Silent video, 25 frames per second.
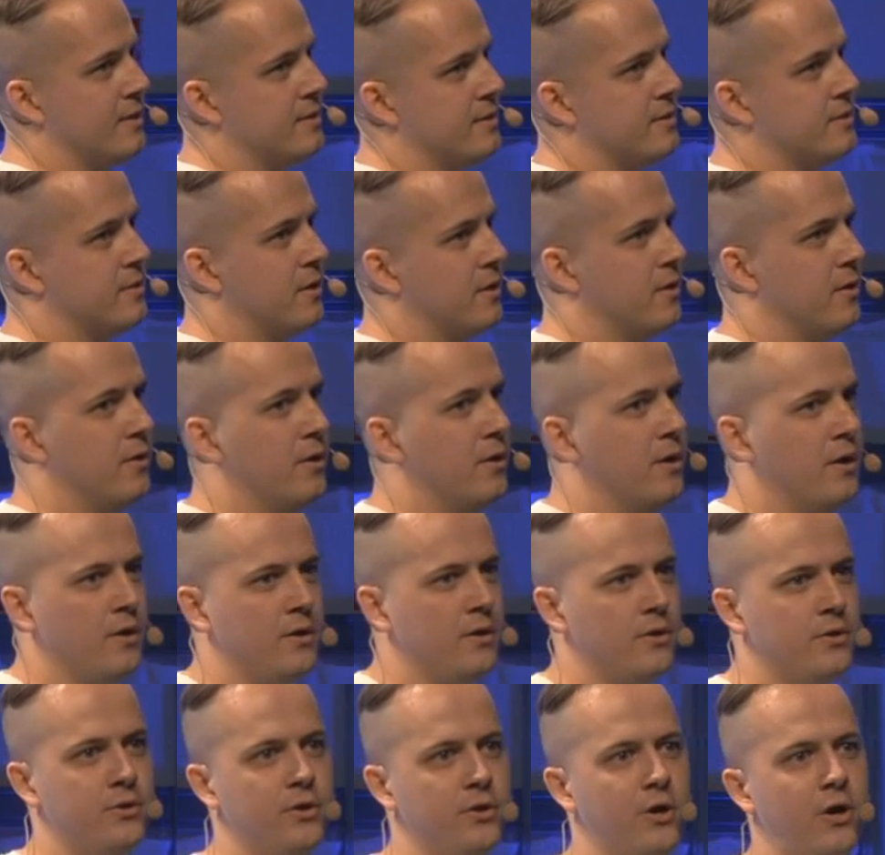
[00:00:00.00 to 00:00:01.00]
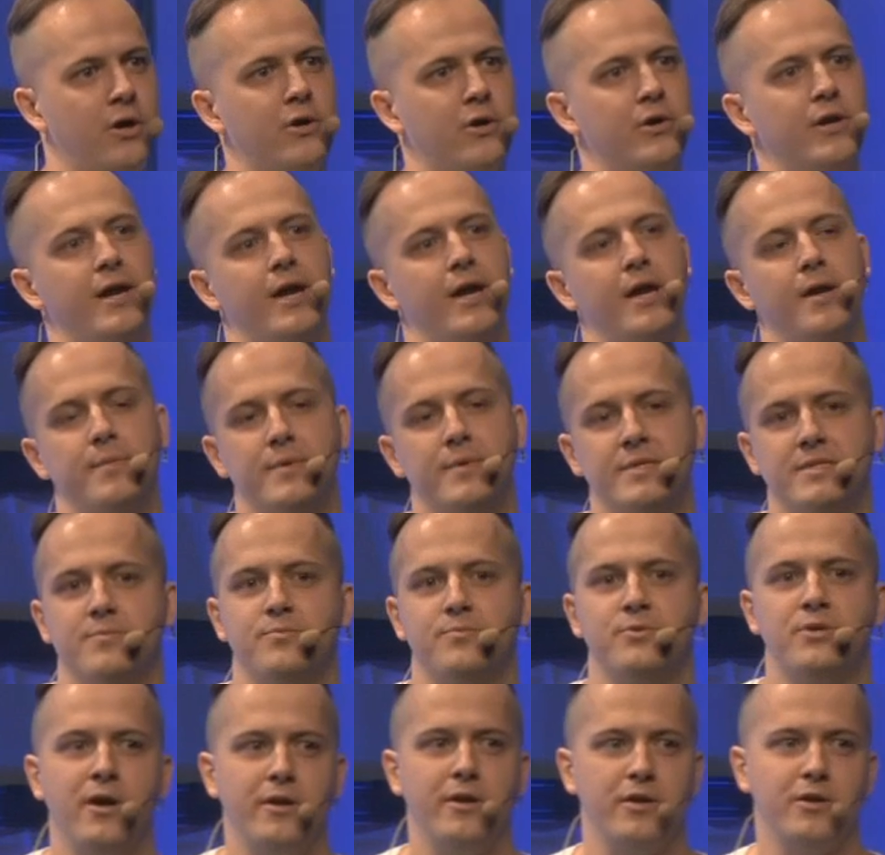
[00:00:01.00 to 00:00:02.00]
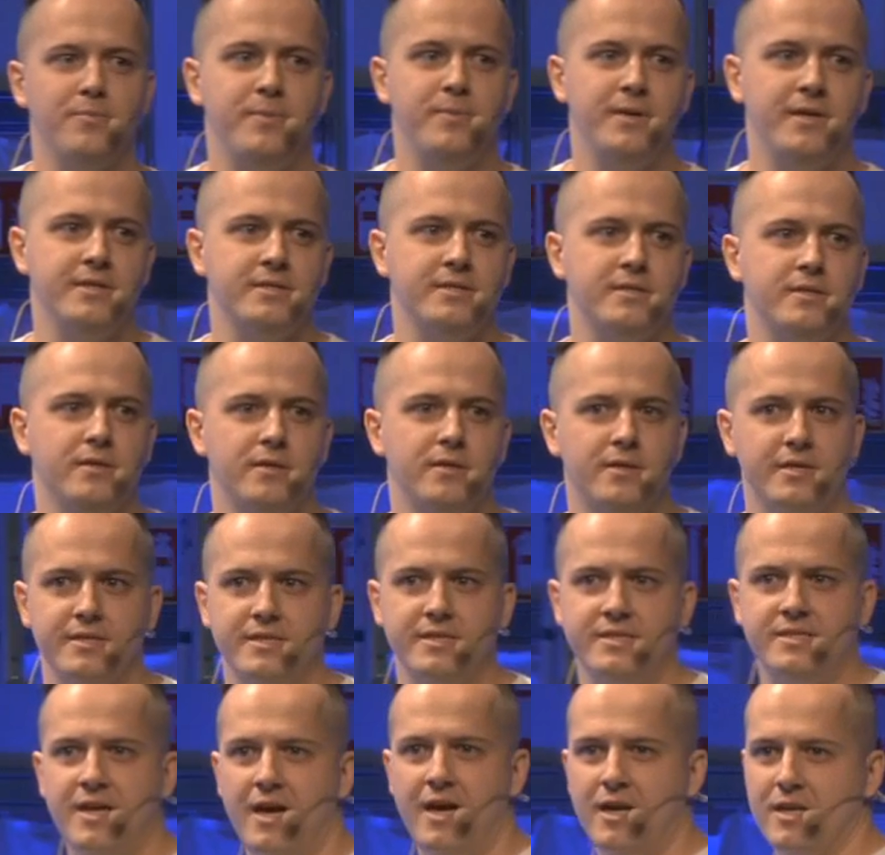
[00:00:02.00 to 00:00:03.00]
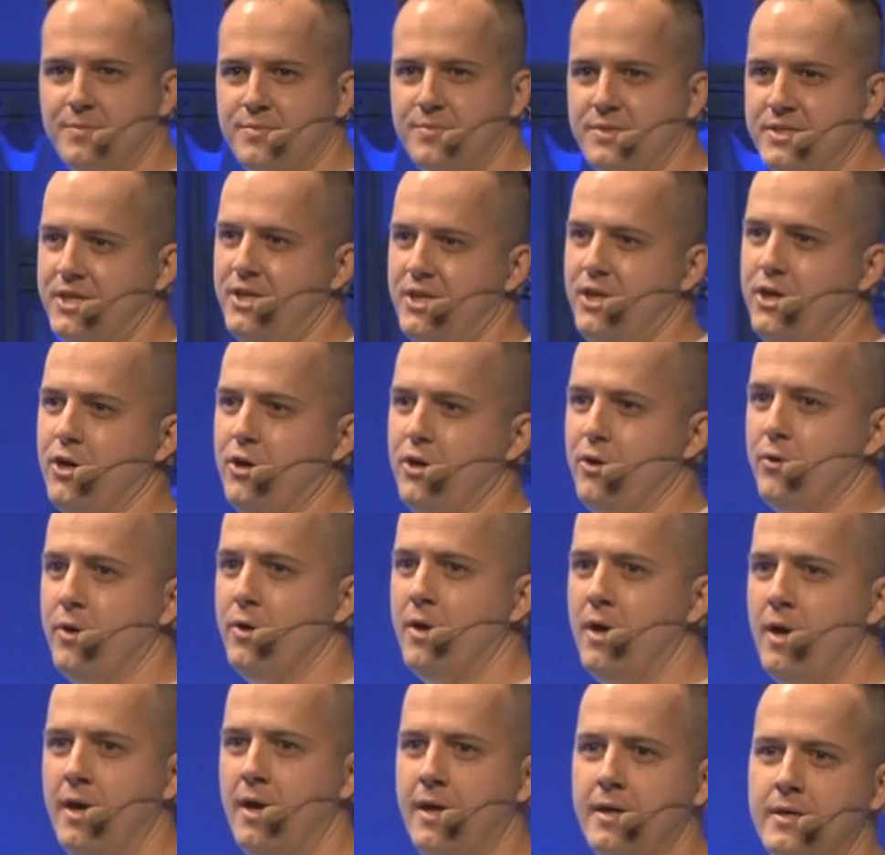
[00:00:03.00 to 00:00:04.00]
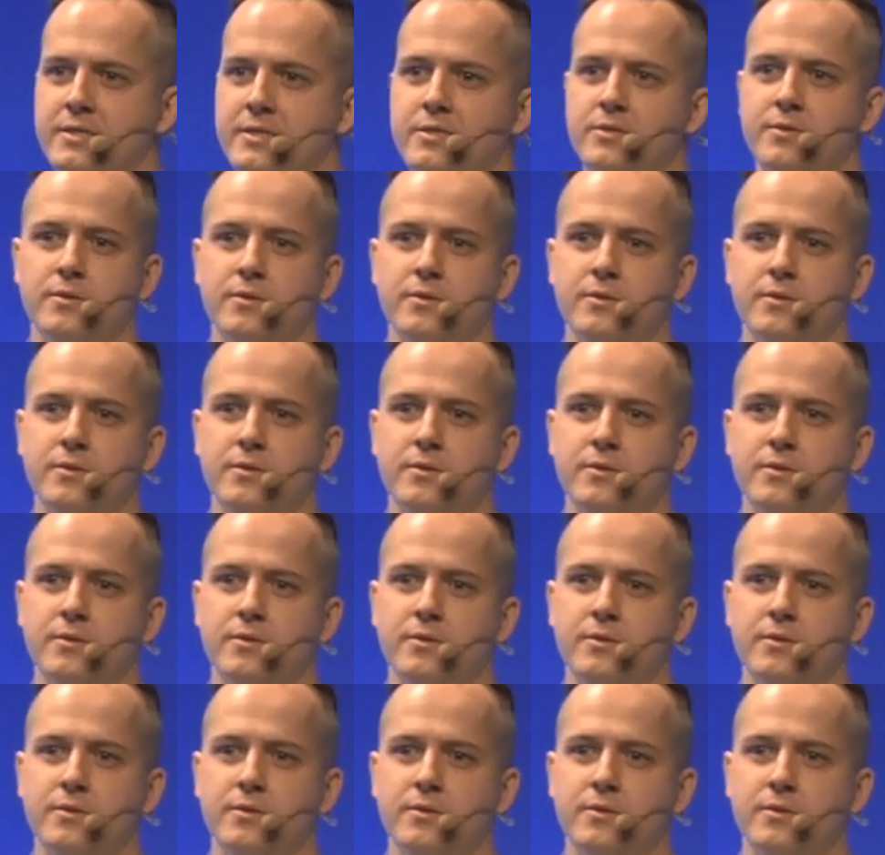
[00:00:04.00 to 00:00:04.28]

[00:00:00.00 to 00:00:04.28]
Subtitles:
So your aim as a product person or as a startup CEO is